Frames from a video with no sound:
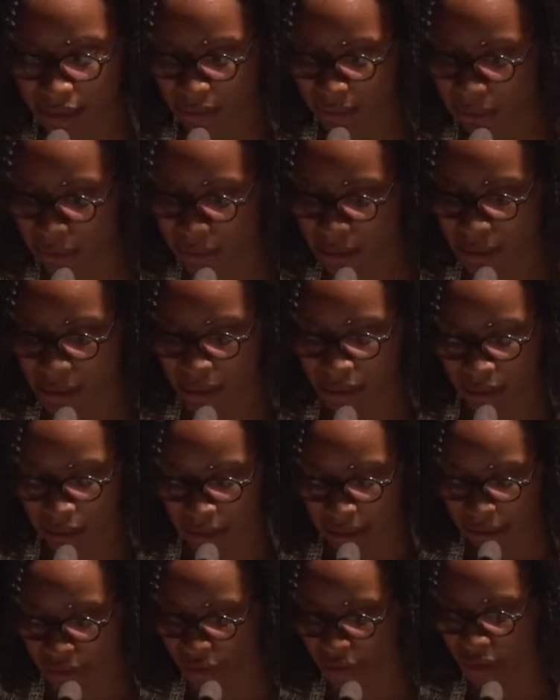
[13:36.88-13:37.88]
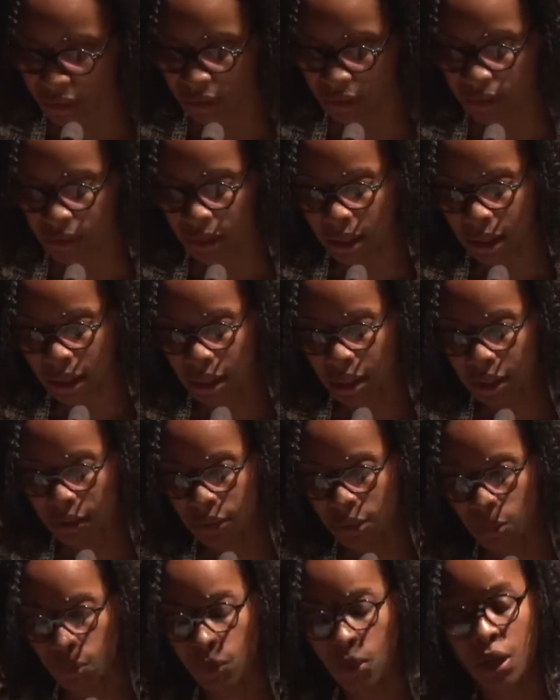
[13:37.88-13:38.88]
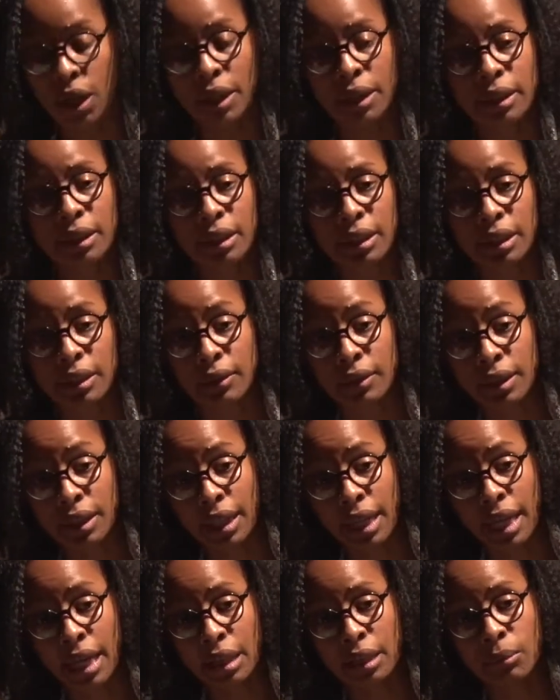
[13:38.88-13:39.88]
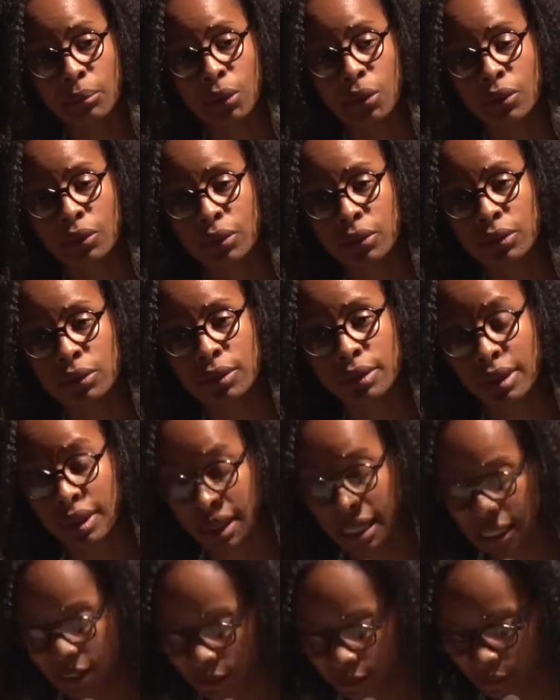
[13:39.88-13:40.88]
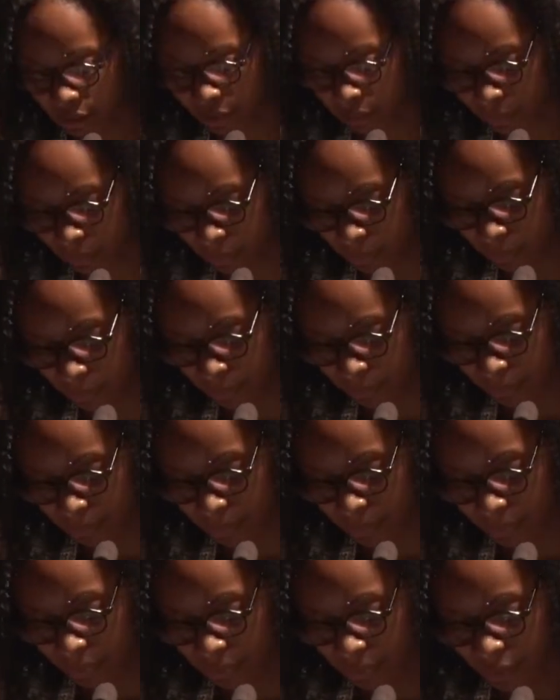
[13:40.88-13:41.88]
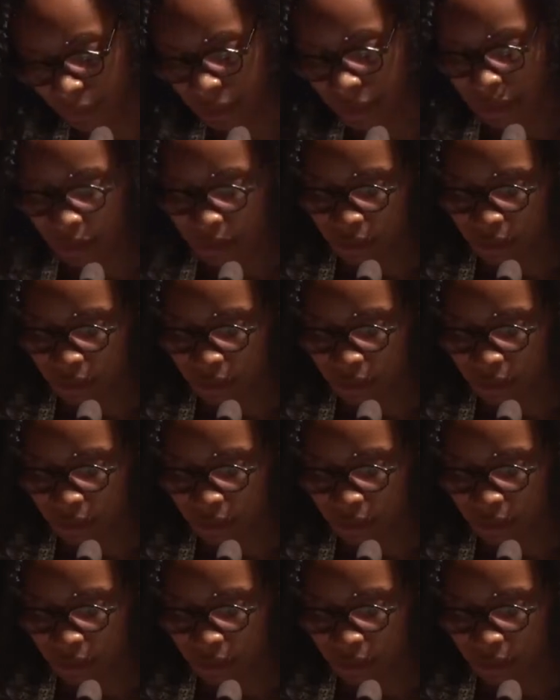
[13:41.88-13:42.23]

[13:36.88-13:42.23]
this collection and the one in the animal, thank you. The